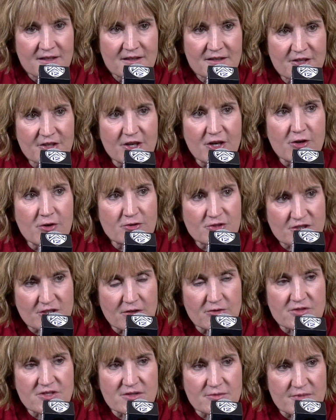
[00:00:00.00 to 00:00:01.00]
you know,
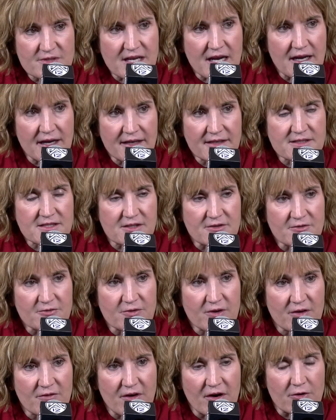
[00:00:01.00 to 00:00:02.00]
showed some signs of,
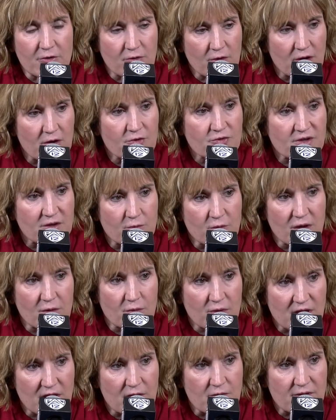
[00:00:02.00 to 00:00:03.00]
of our growth and where
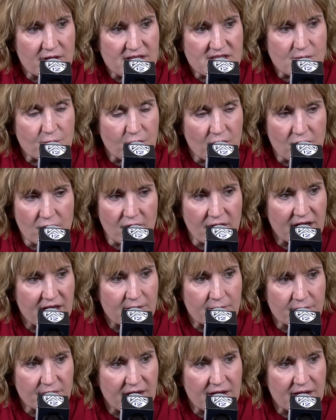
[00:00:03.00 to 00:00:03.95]
we're going as a program.